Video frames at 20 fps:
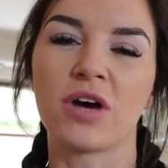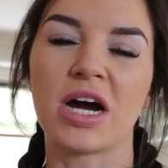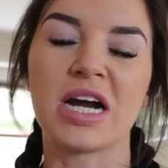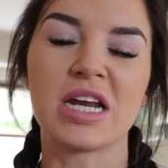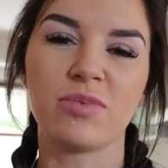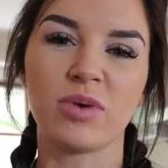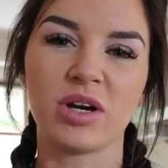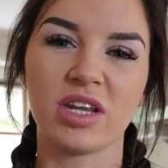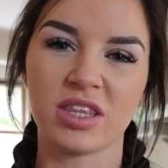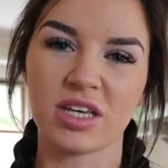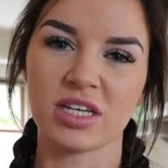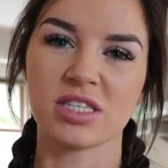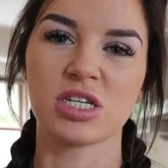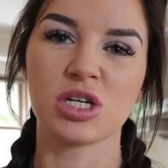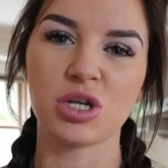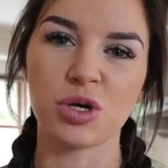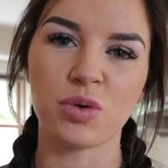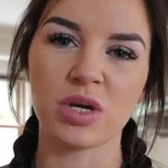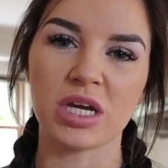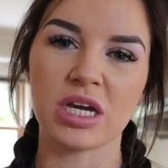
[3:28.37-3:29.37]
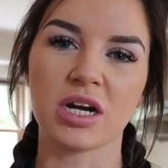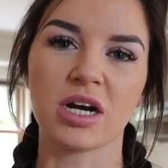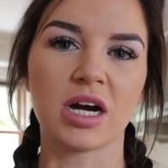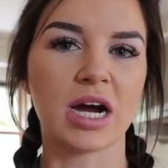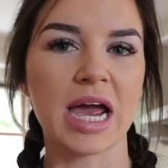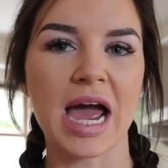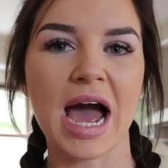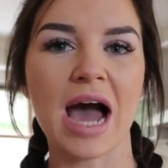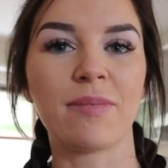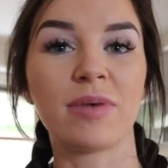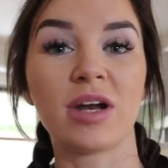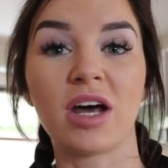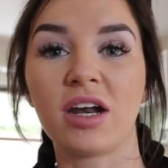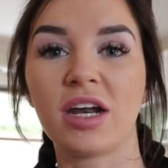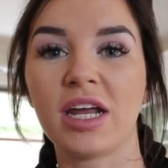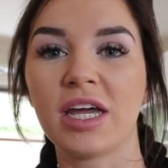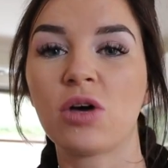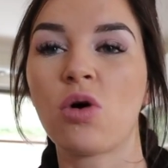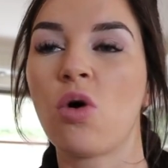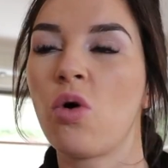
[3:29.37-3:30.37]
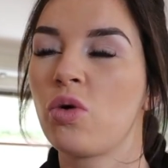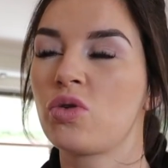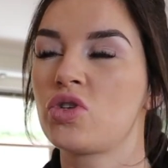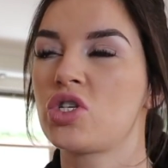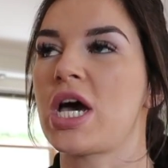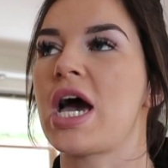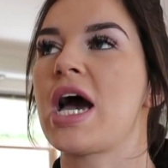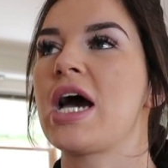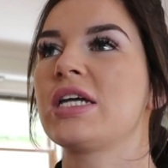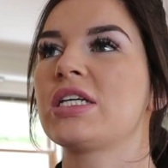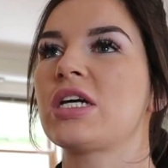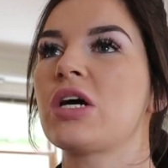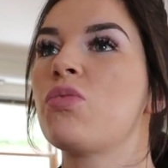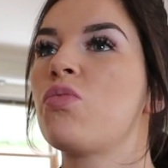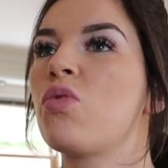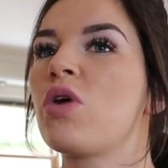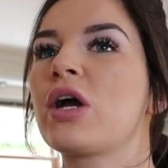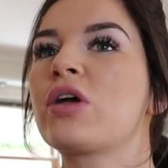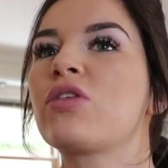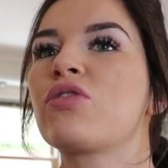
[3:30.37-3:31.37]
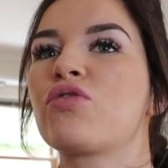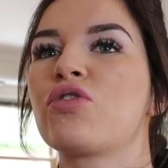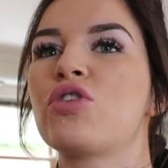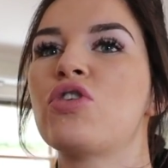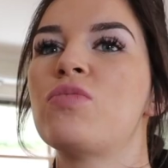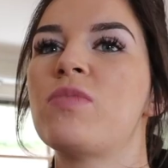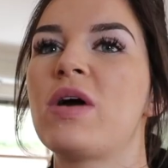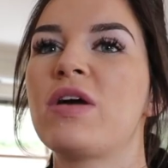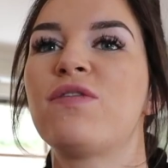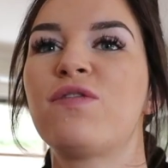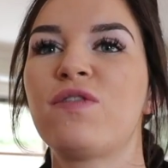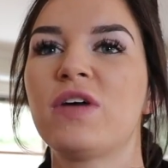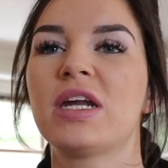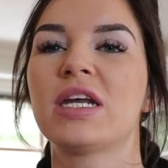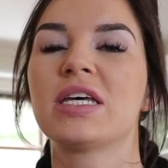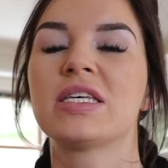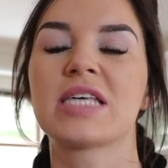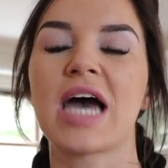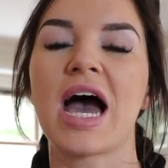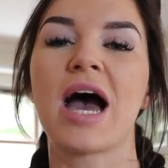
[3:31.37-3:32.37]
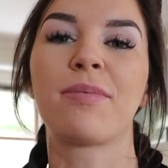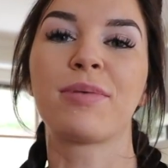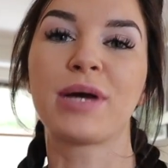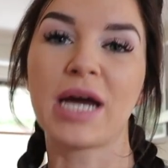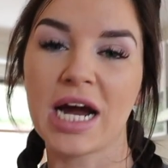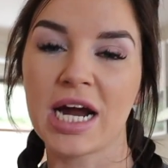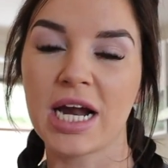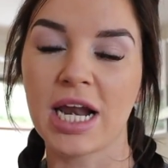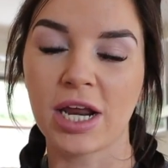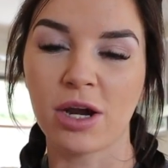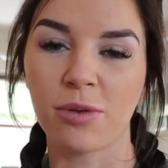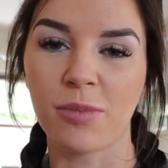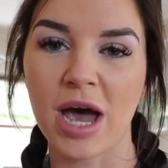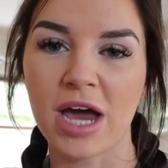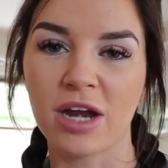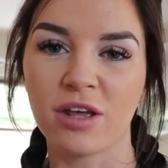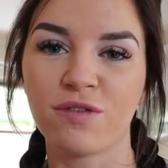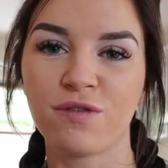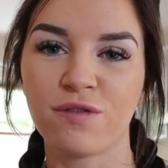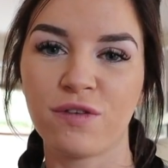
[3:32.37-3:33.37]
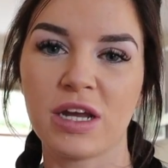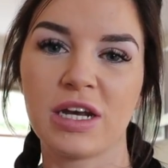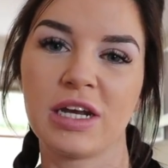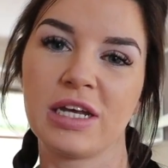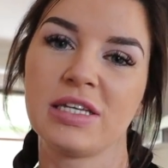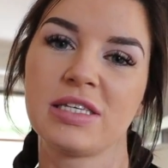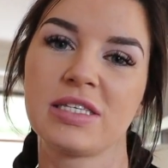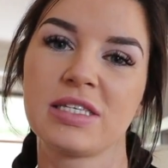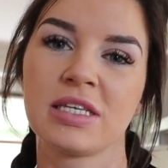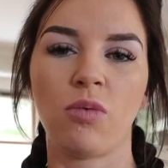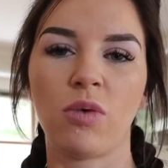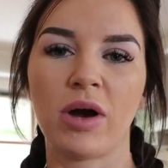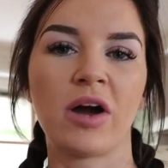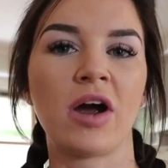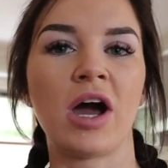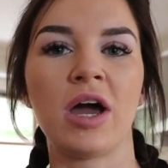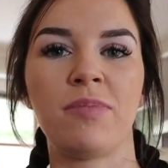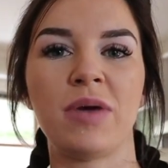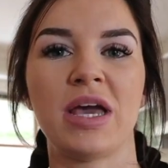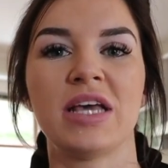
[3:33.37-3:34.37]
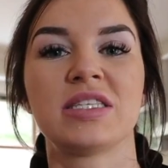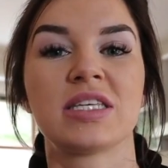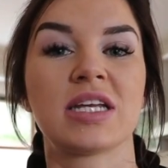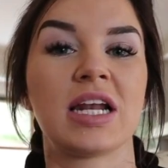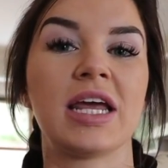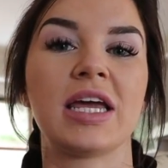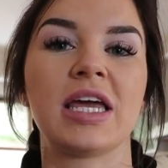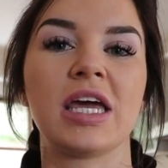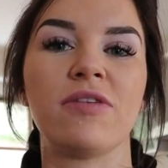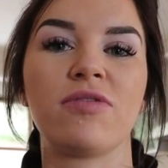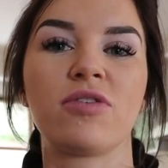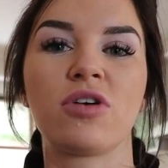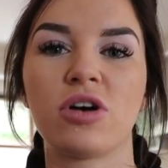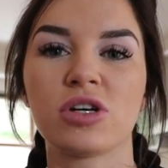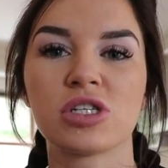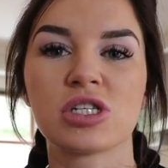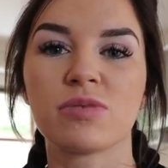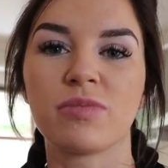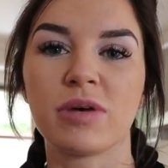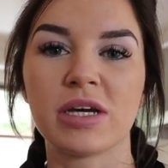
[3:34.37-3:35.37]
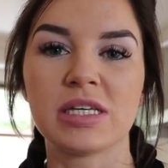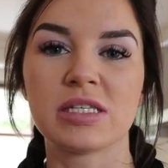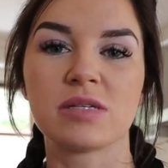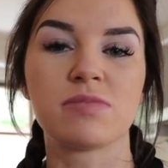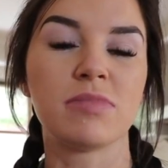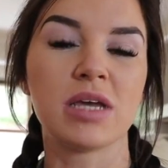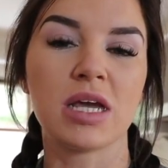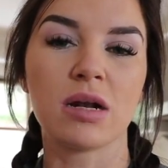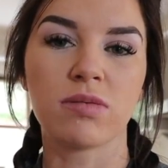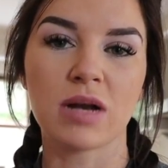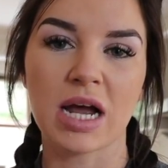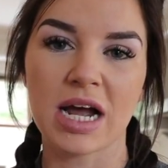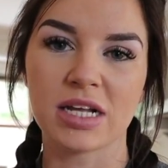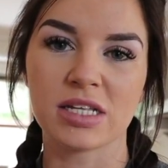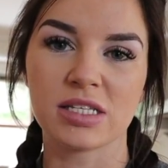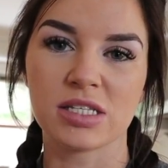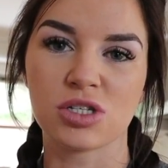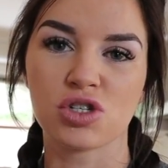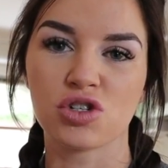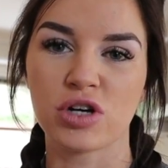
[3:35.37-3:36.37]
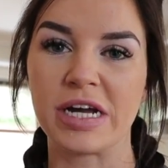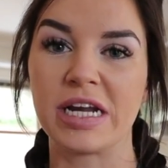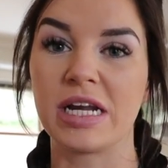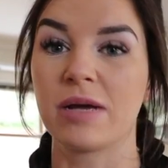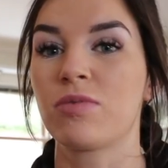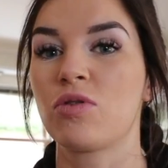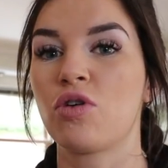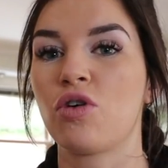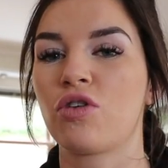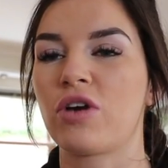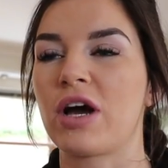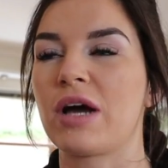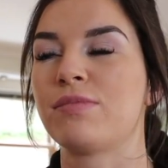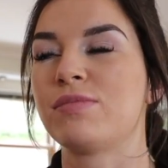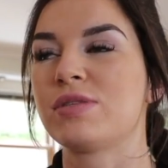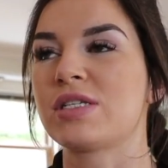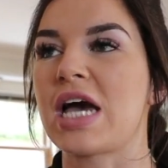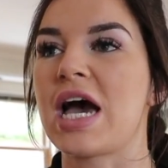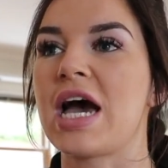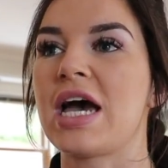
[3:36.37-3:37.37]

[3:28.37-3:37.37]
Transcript: For anybody that's new here, I am an online coach and I work through my fitness app, Caroline O'Mahony Fitness, where I basically give customized meal plans, training programs,